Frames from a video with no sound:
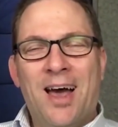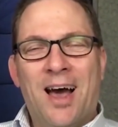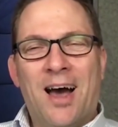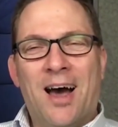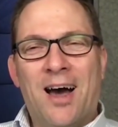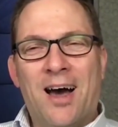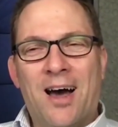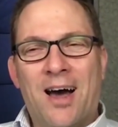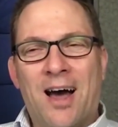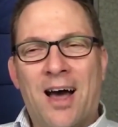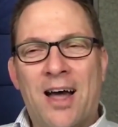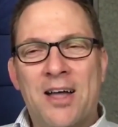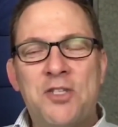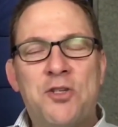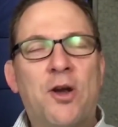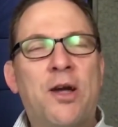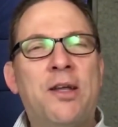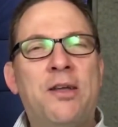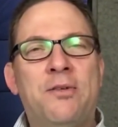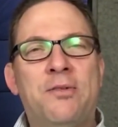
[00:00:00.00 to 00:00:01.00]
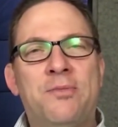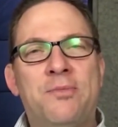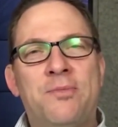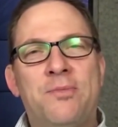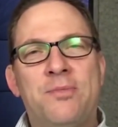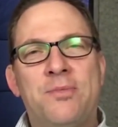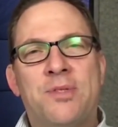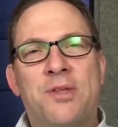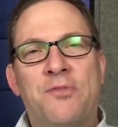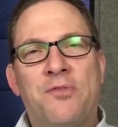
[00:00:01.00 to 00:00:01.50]
I try
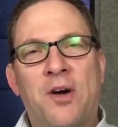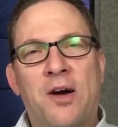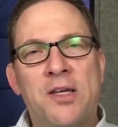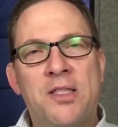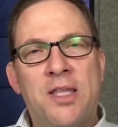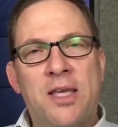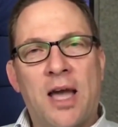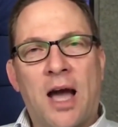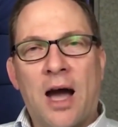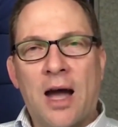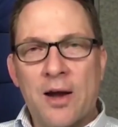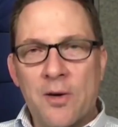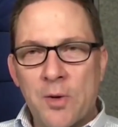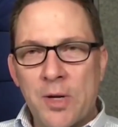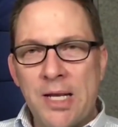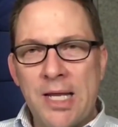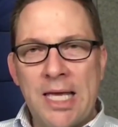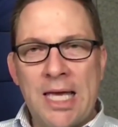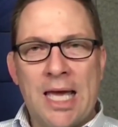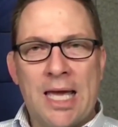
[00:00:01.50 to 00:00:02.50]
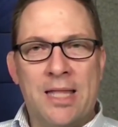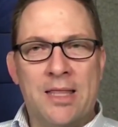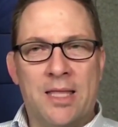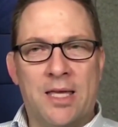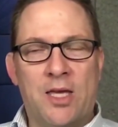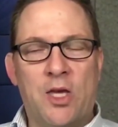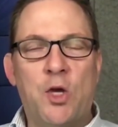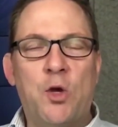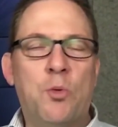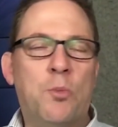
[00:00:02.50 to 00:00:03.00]
to find the irony and
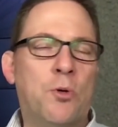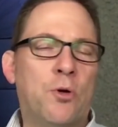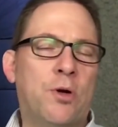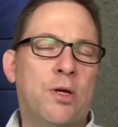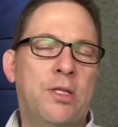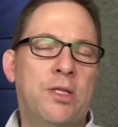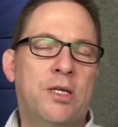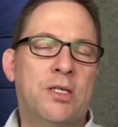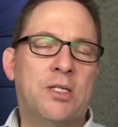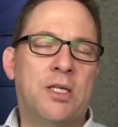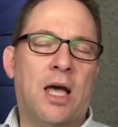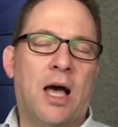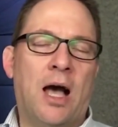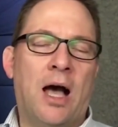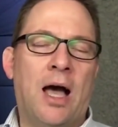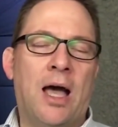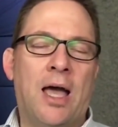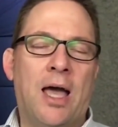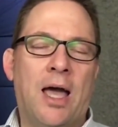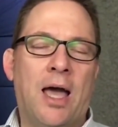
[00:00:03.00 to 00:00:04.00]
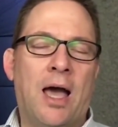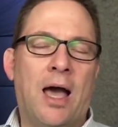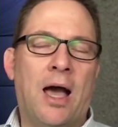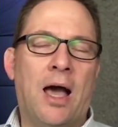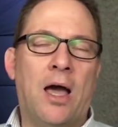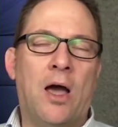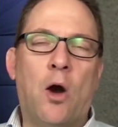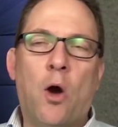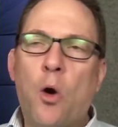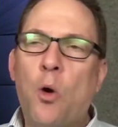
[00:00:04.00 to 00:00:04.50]
the humor in this. I
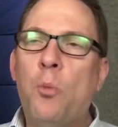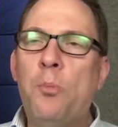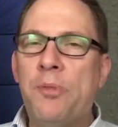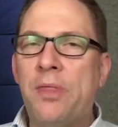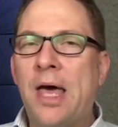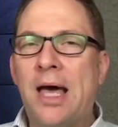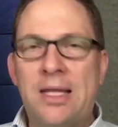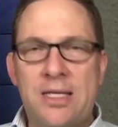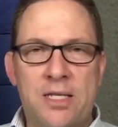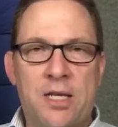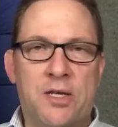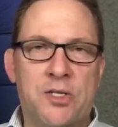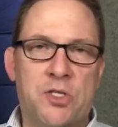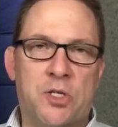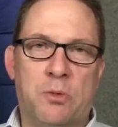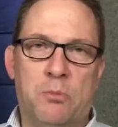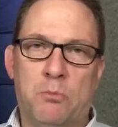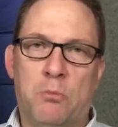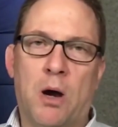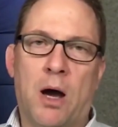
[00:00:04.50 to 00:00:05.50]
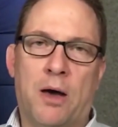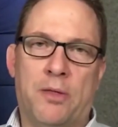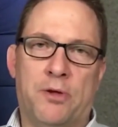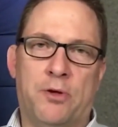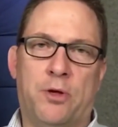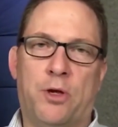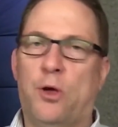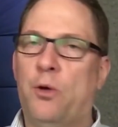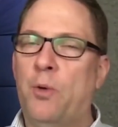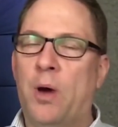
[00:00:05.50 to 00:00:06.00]
hope that doesn't
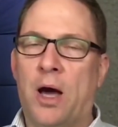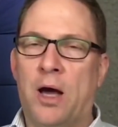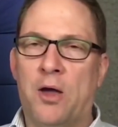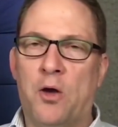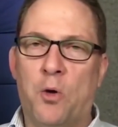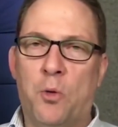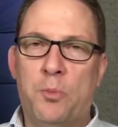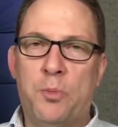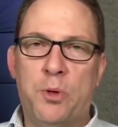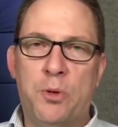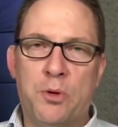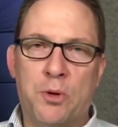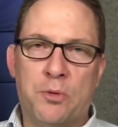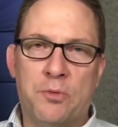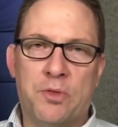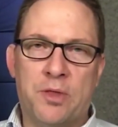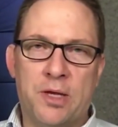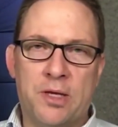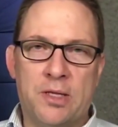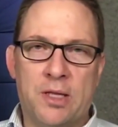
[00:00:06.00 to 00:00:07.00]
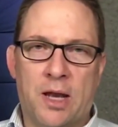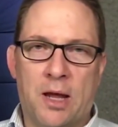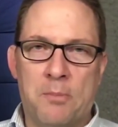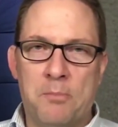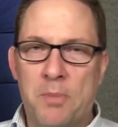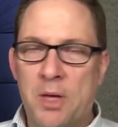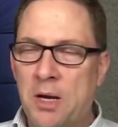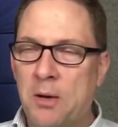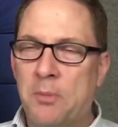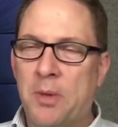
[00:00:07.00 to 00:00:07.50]
bother you. I hope you don't think that
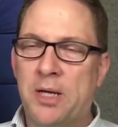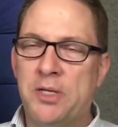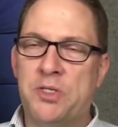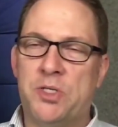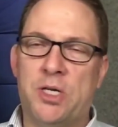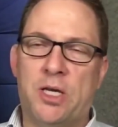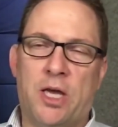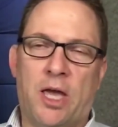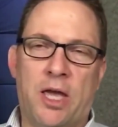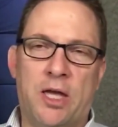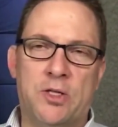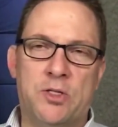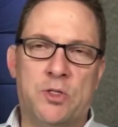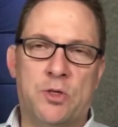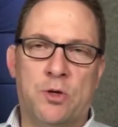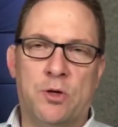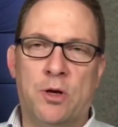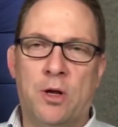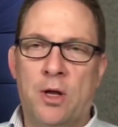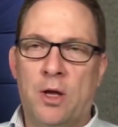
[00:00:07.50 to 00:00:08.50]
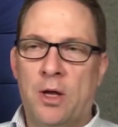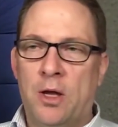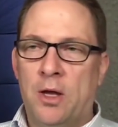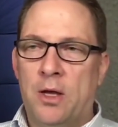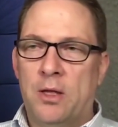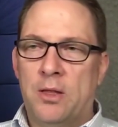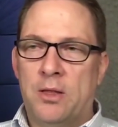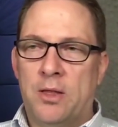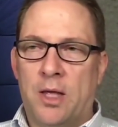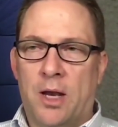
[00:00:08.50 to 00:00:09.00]
I'm minimizing cancer,
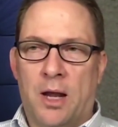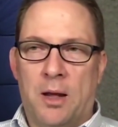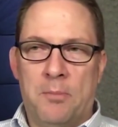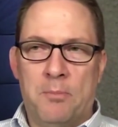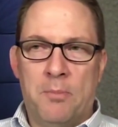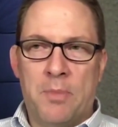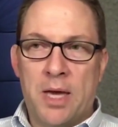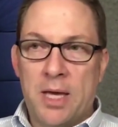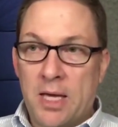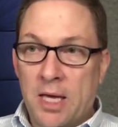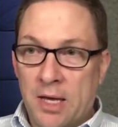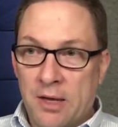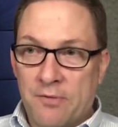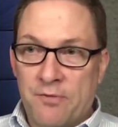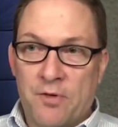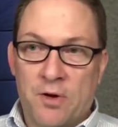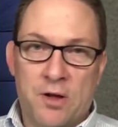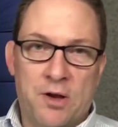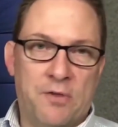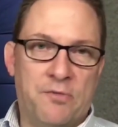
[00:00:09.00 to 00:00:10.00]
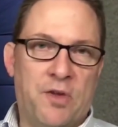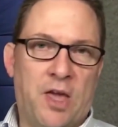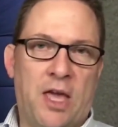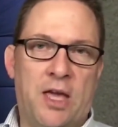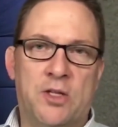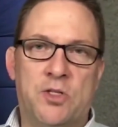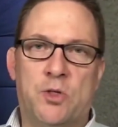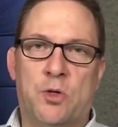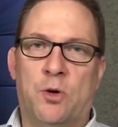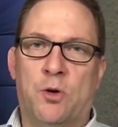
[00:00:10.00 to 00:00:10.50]
that I'm making fun of
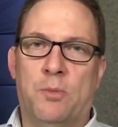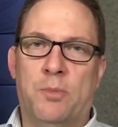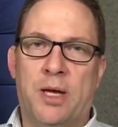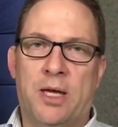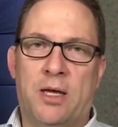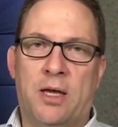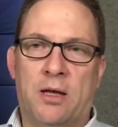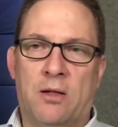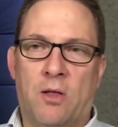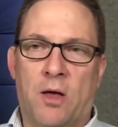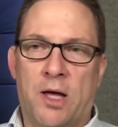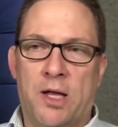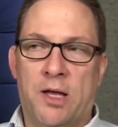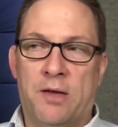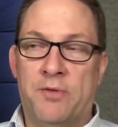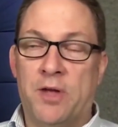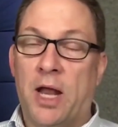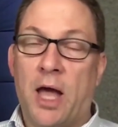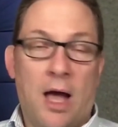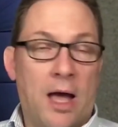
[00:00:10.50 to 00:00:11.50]
cancer or making light of it.